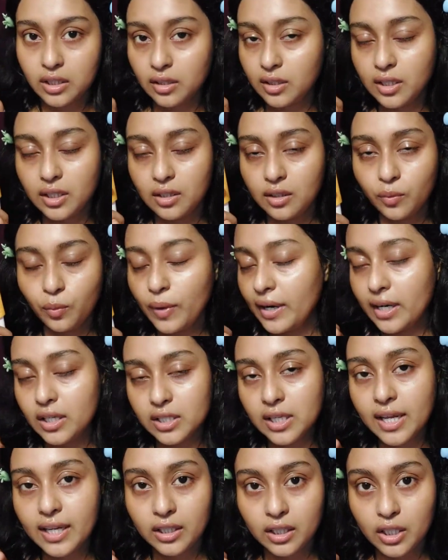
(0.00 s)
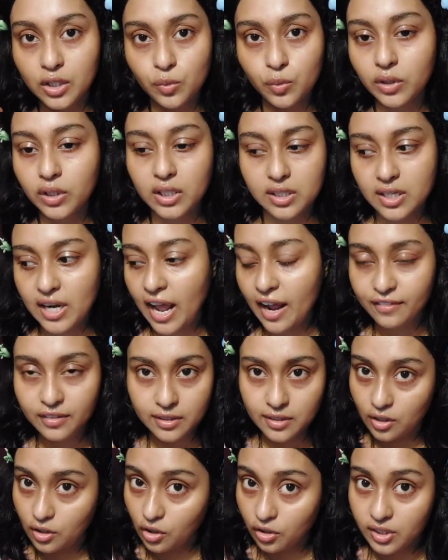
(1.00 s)
uh, whereas like this one doesn't have
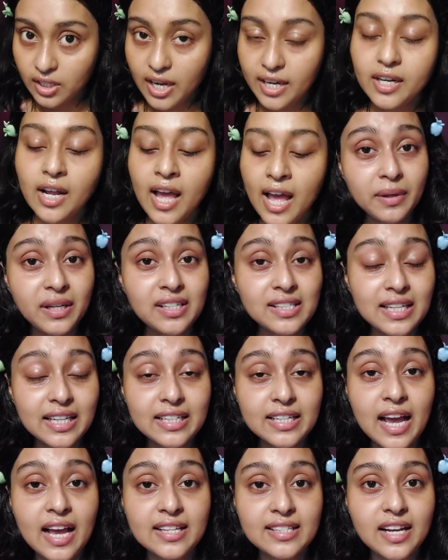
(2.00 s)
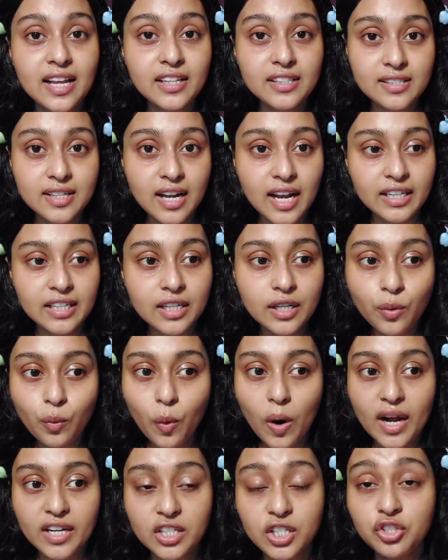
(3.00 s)
zinc oxide. It means it has like slightly
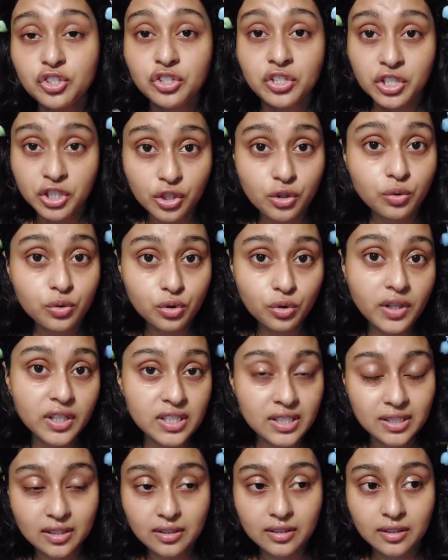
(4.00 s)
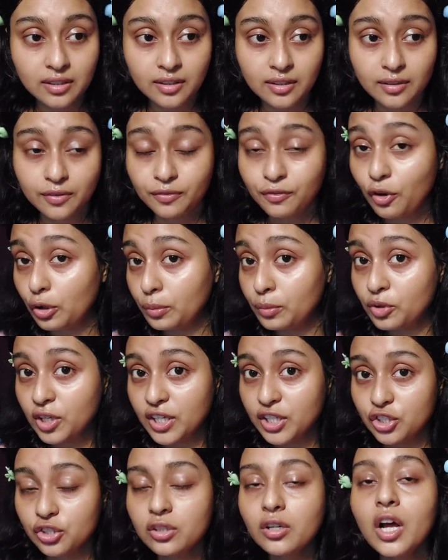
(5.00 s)
whitish hue to its uh,
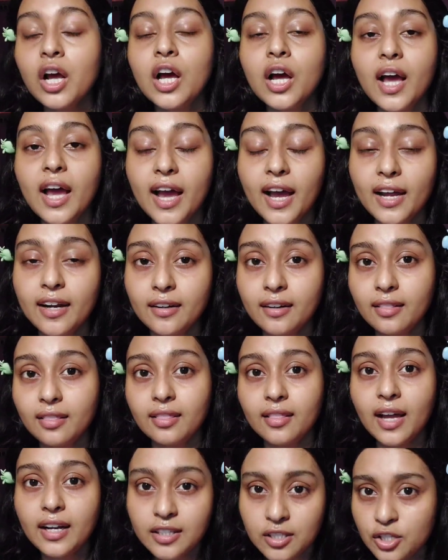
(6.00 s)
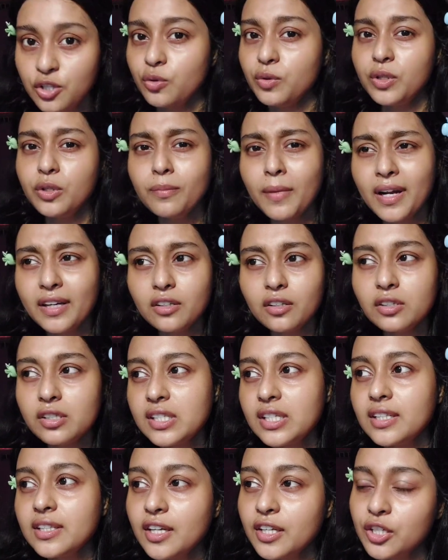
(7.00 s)
formulation, and that hue, you might not
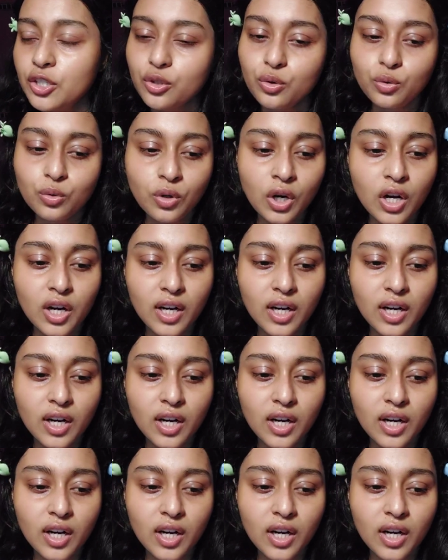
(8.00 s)
see the hue